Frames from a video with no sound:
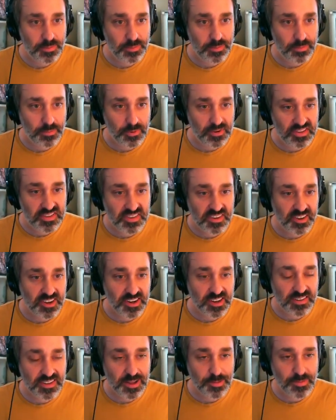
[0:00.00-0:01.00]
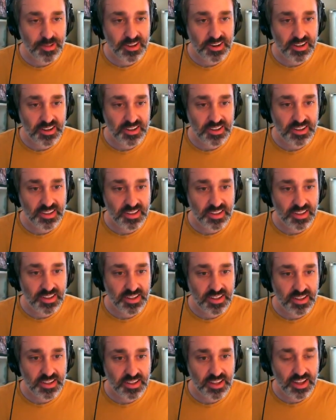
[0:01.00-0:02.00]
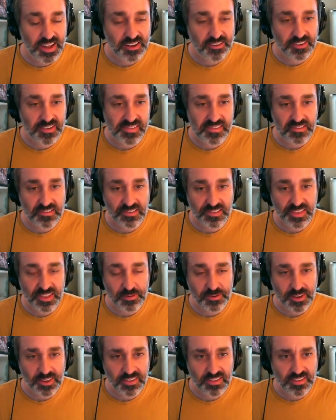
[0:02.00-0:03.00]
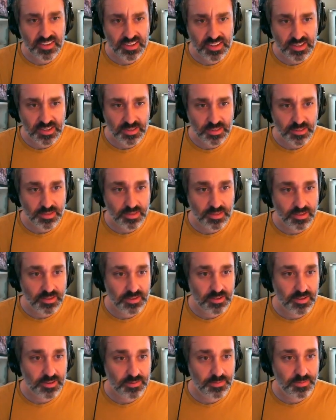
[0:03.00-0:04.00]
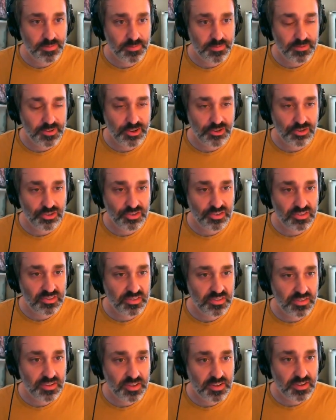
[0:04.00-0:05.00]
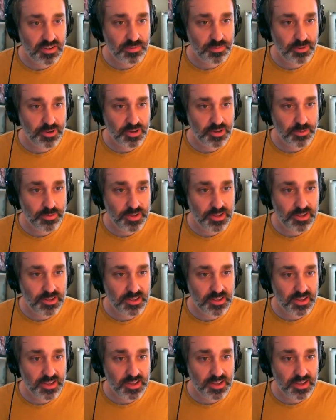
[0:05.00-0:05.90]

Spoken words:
we're still going to sample at a resolution that we can see the features pretty well,